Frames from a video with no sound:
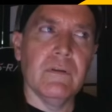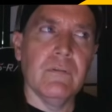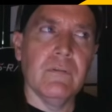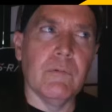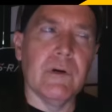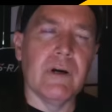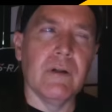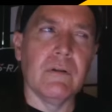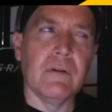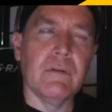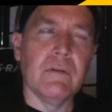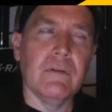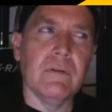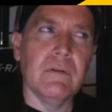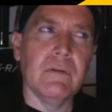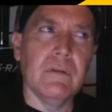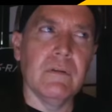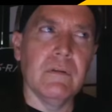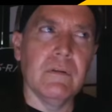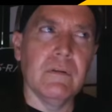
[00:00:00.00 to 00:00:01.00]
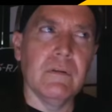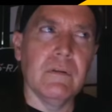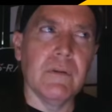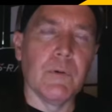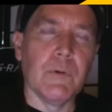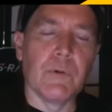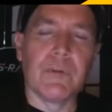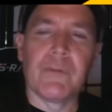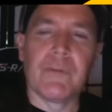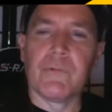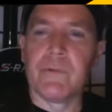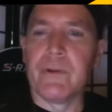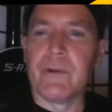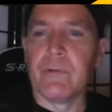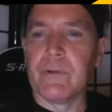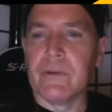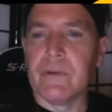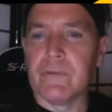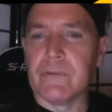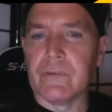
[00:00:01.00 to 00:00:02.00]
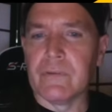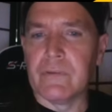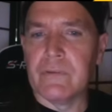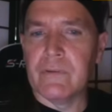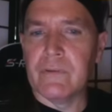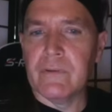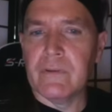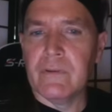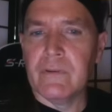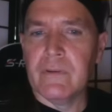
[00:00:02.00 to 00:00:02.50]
Well, there were three reasons.